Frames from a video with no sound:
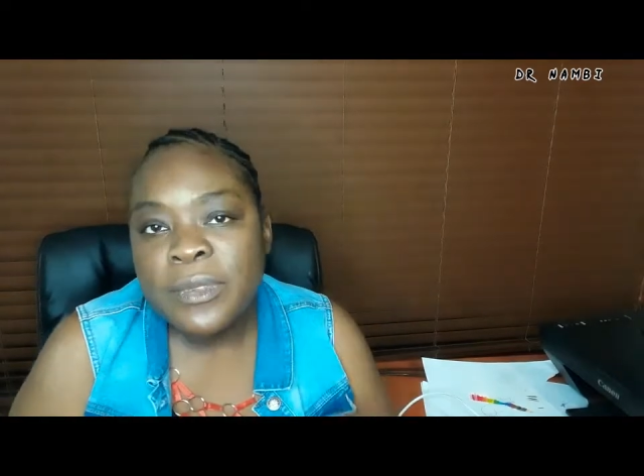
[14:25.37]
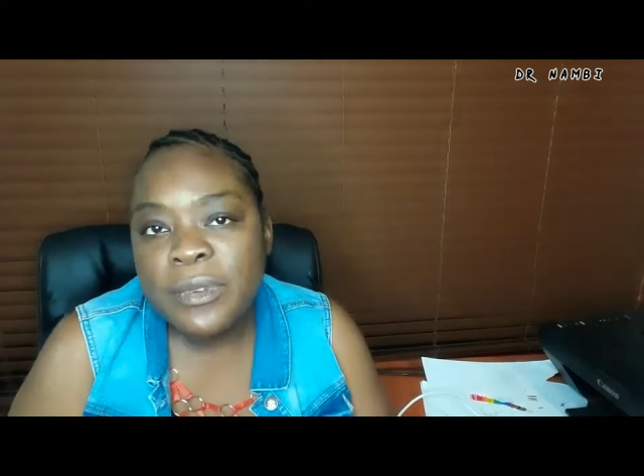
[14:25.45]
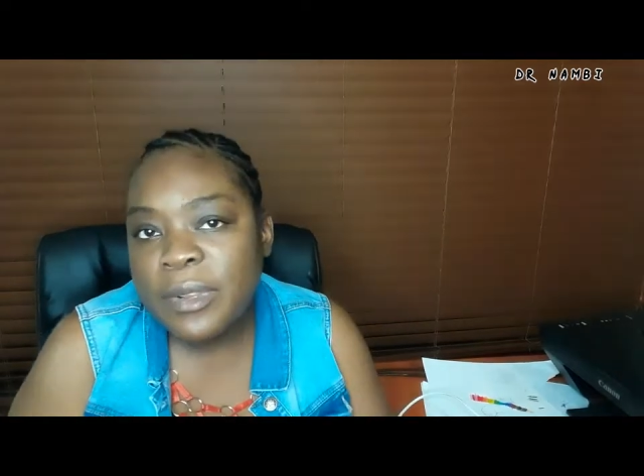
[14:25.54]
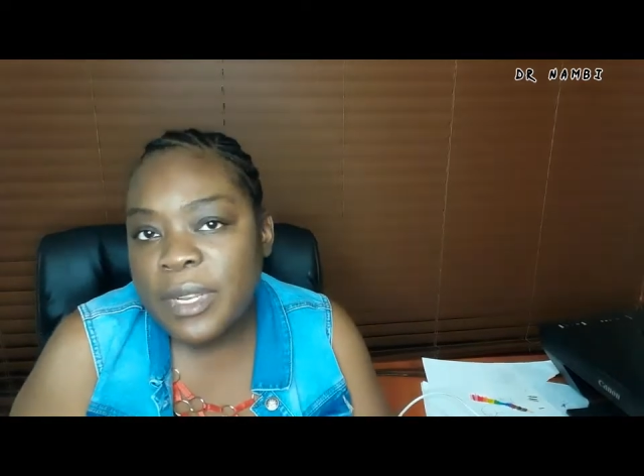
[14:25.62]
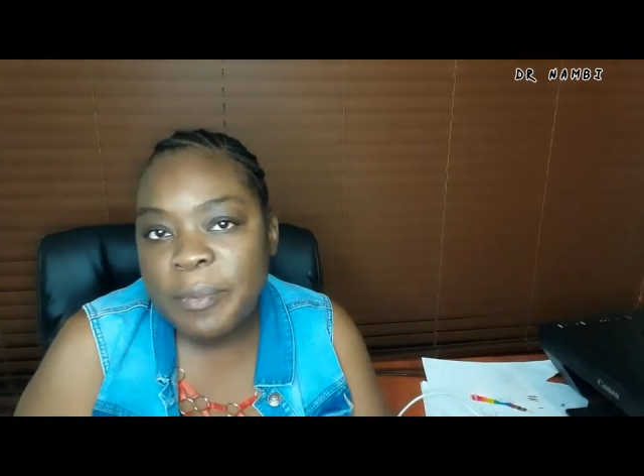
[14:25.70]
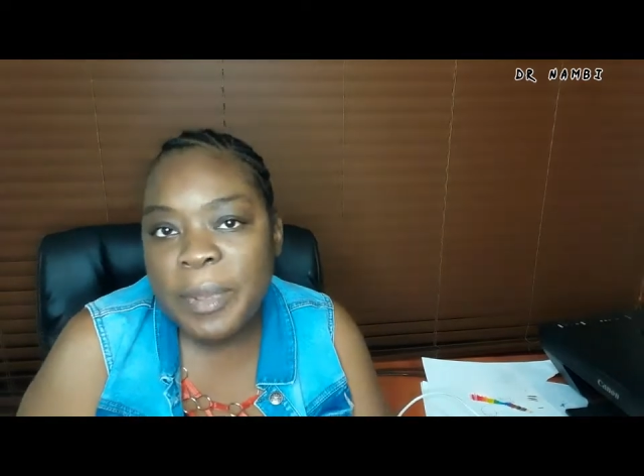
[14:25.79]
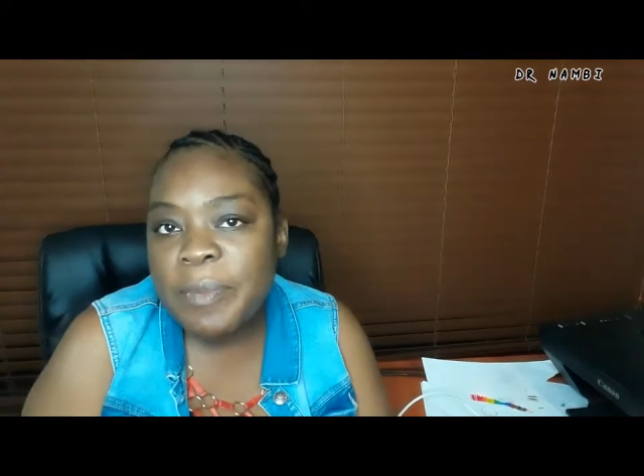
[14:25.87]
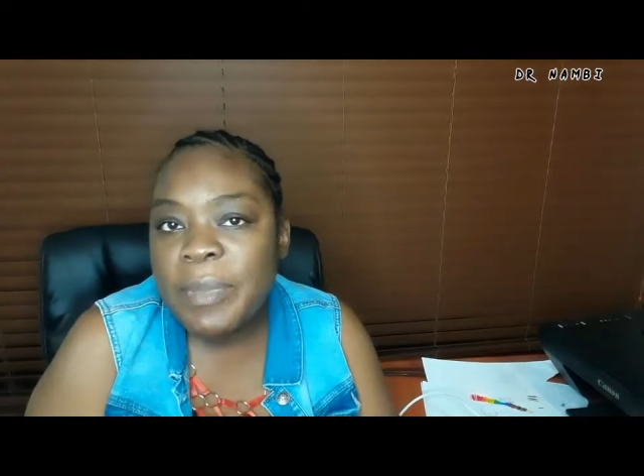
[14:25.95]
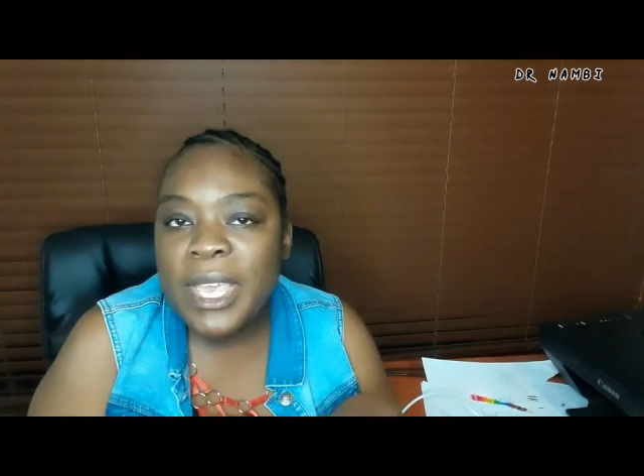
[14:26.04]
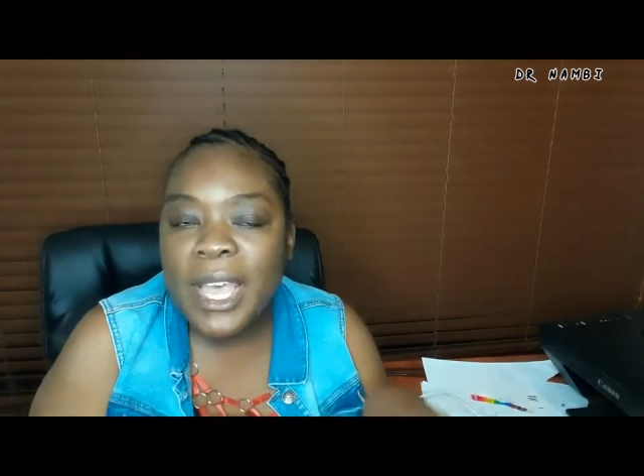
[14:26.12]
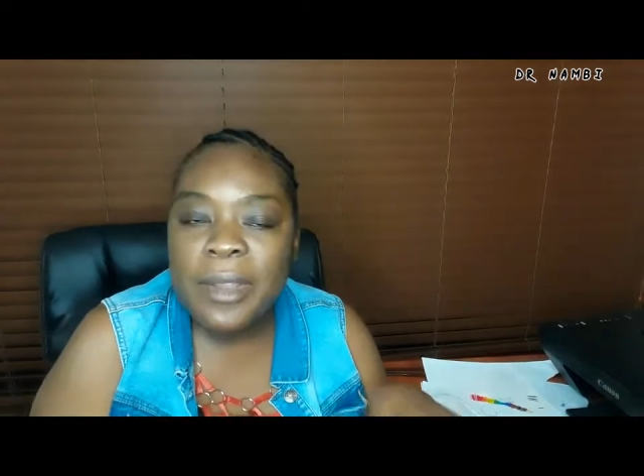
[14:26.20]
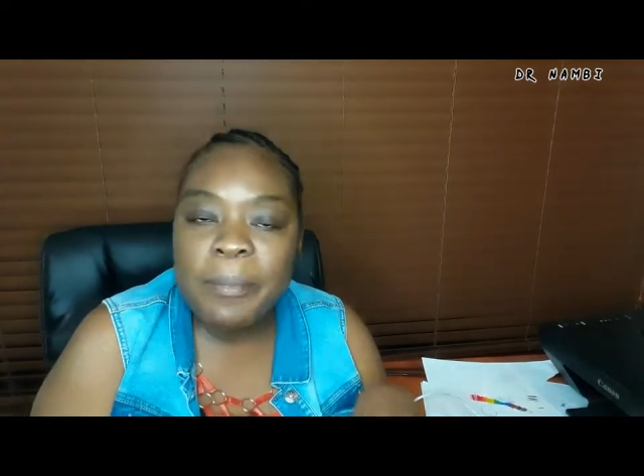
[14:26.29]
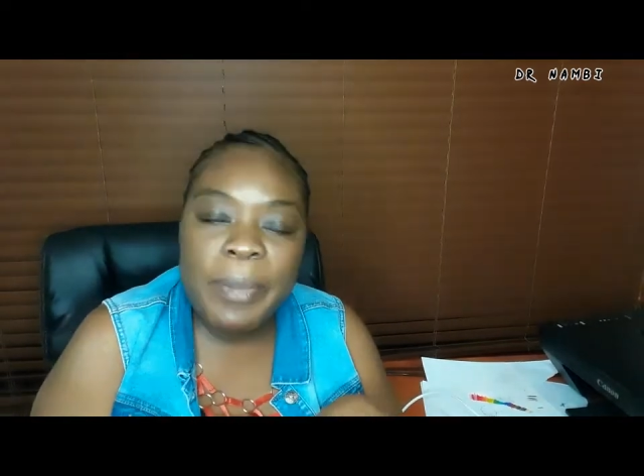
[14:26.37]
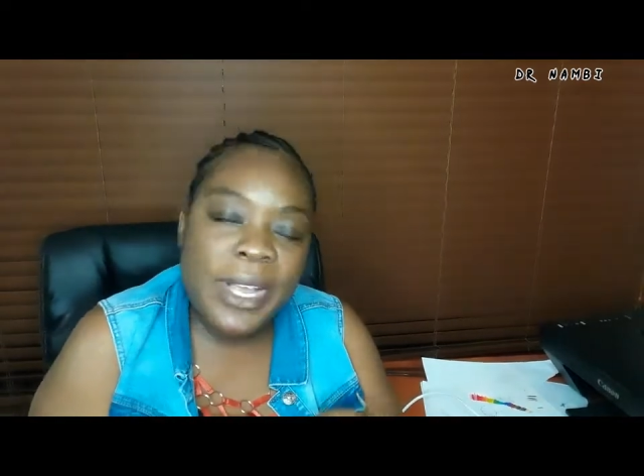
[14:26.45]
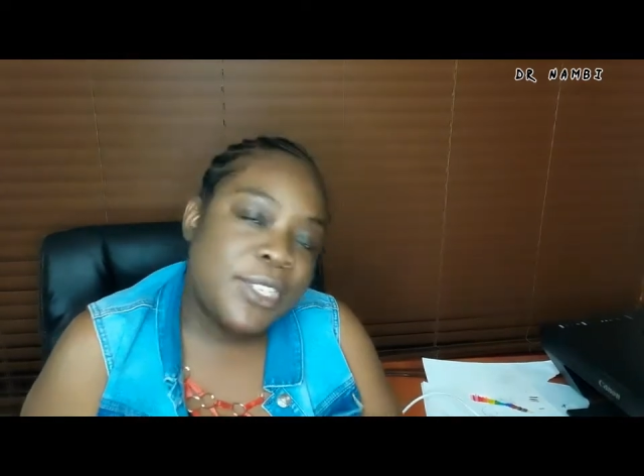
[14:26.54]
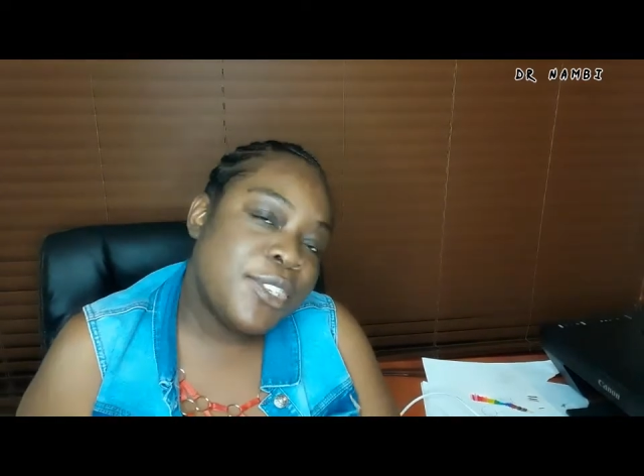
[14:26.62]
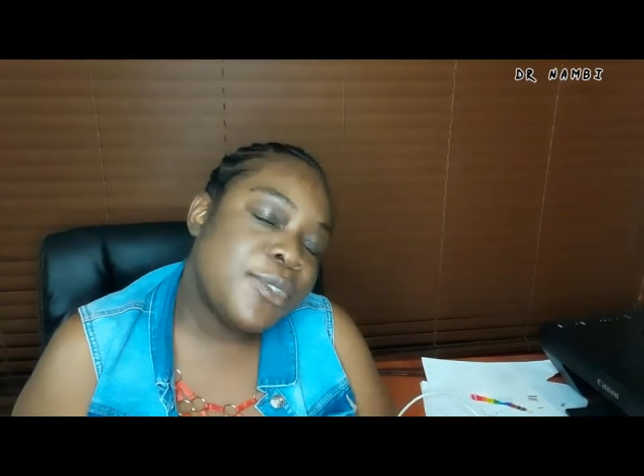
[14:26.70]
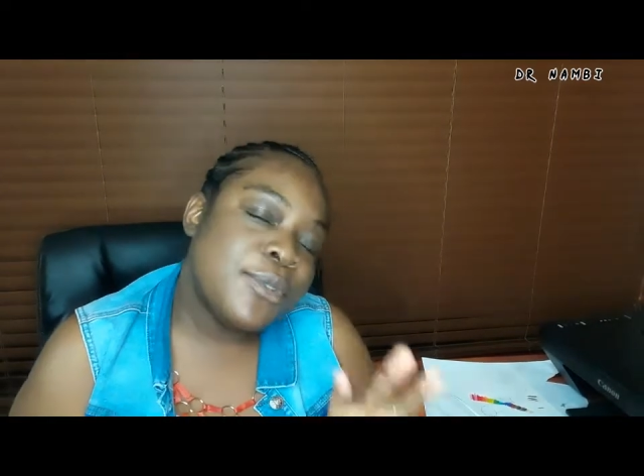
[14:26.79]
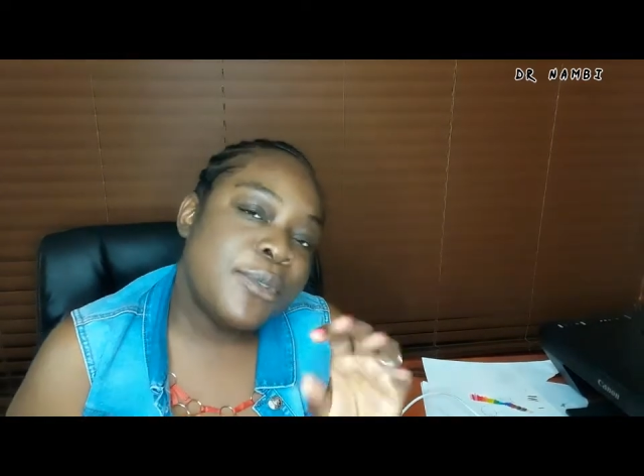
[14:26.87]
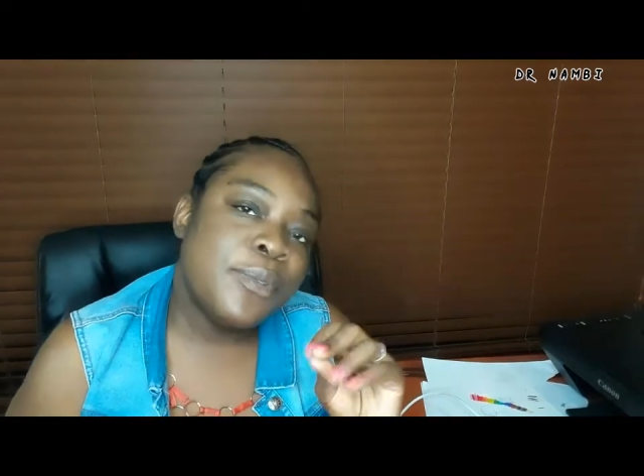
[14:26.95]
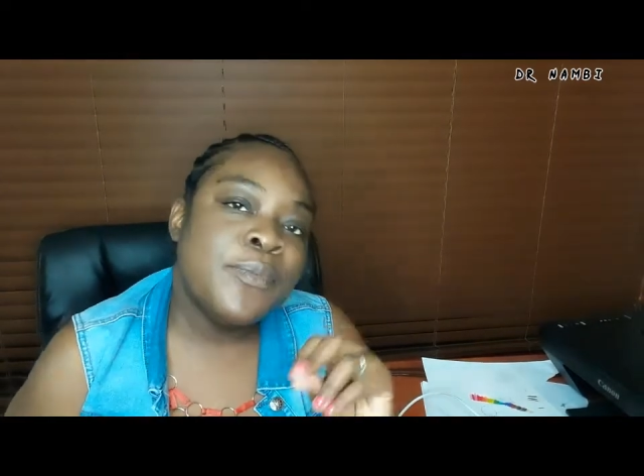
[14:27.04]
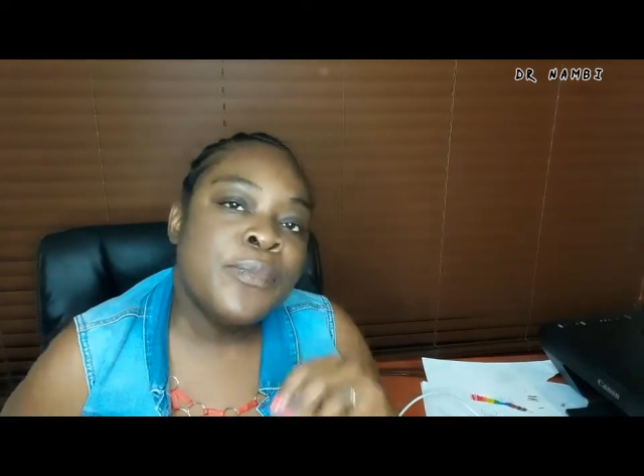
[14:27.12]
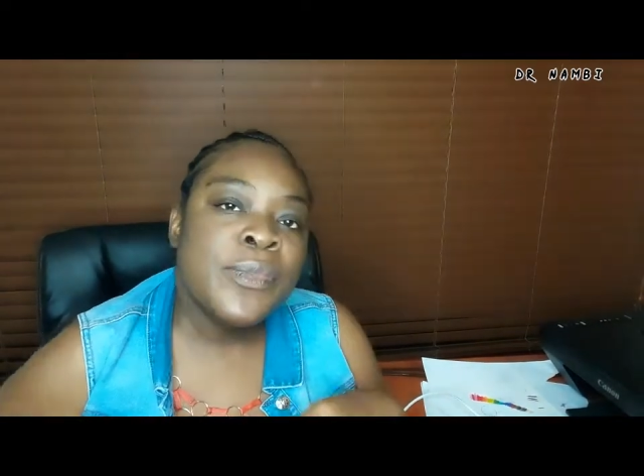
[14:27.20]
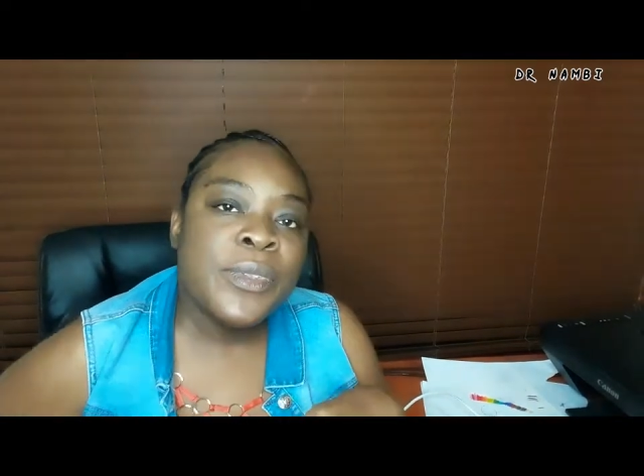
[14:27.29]
the baby can't pass
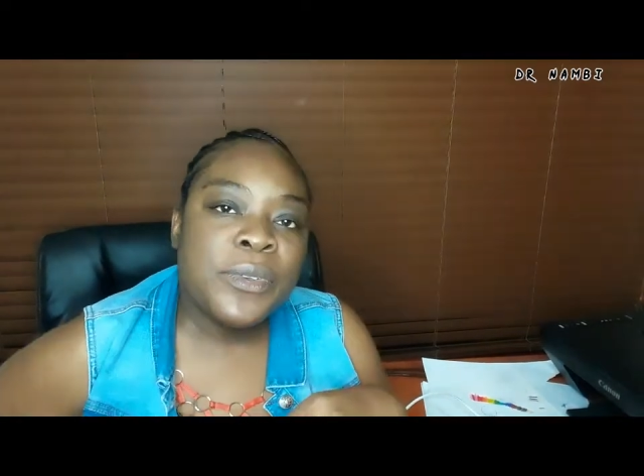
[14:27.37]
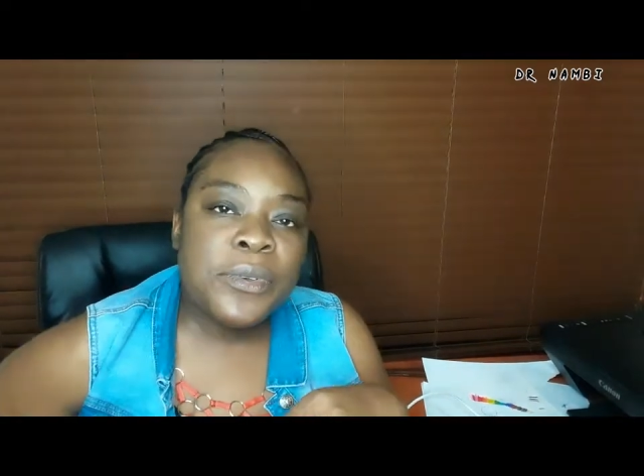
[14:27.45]
through,